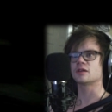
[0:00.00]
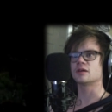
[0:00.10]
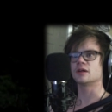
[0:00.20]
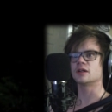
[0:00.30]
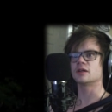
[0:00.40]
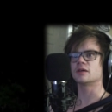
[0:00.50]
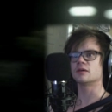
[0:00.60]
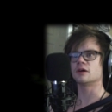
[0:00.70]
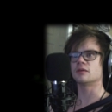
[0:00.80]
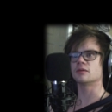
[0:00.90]
But,
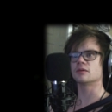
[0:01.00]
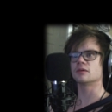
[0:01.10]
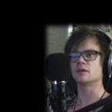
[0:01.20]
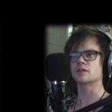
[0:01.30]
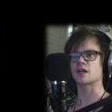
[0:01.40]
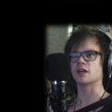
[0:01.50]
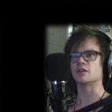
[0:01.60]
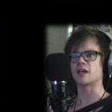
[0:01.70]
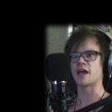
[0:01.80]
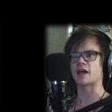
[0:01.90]
oh, it's getting all
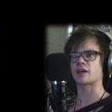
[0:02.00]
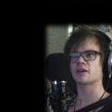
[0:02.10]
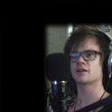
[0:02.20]
dark.